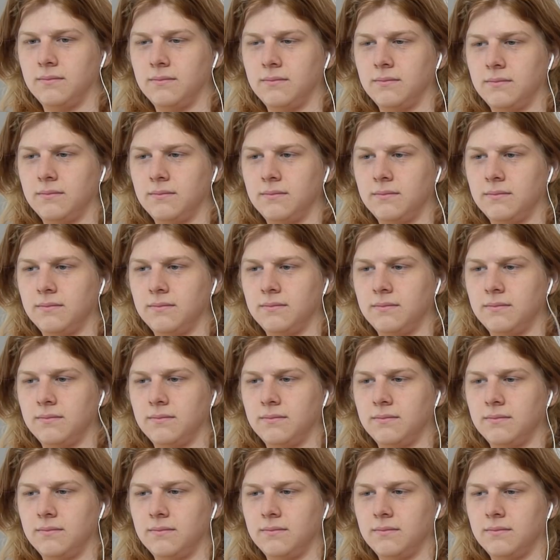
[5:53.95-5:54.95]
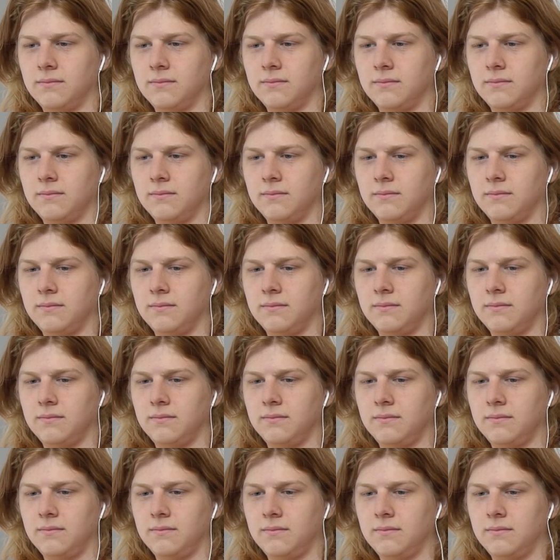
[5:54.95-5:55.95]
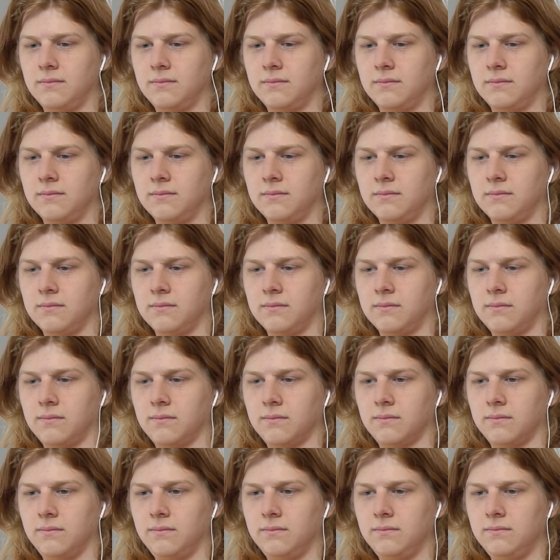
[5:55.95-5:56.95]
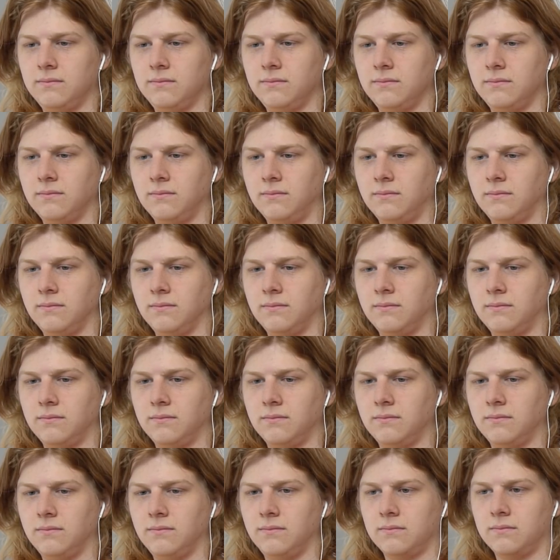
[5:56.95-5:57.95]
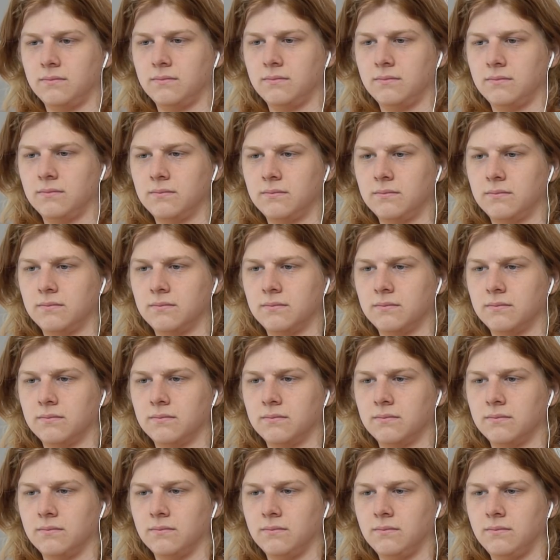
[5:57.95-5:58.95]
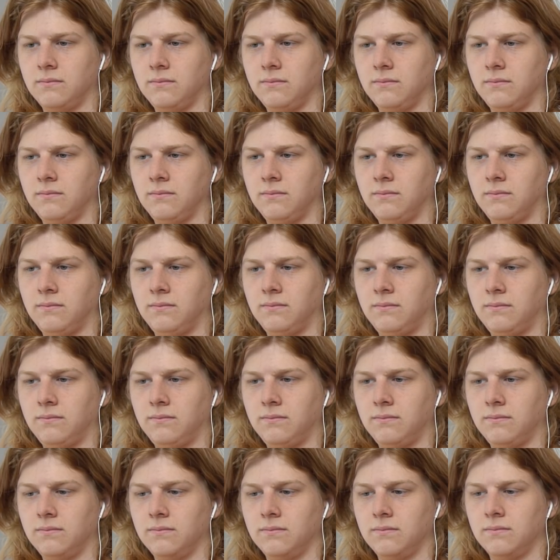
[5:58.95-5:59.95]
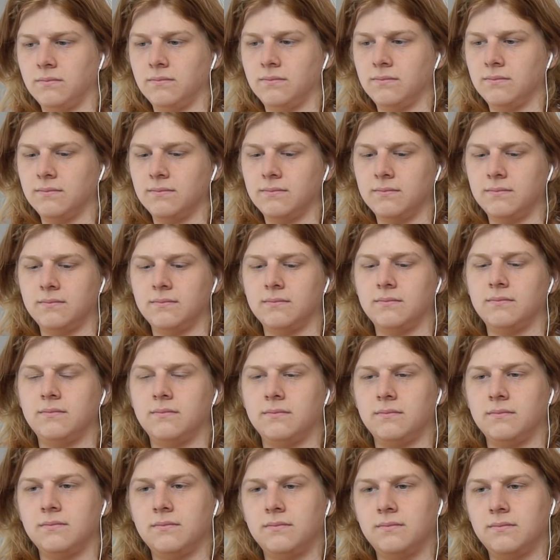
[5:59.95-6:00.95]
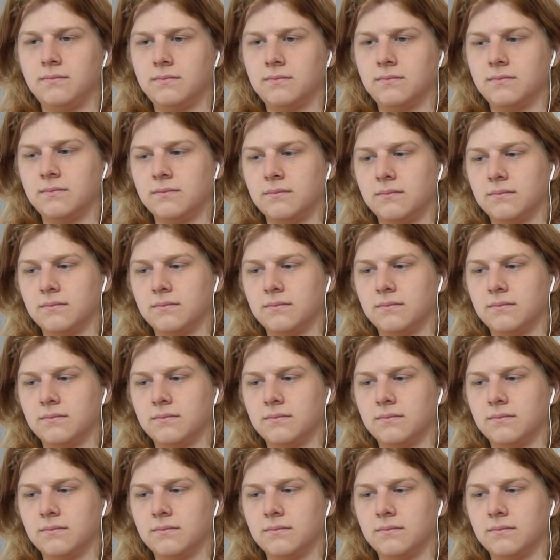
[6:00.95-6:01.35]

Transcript: The person shown says nothing.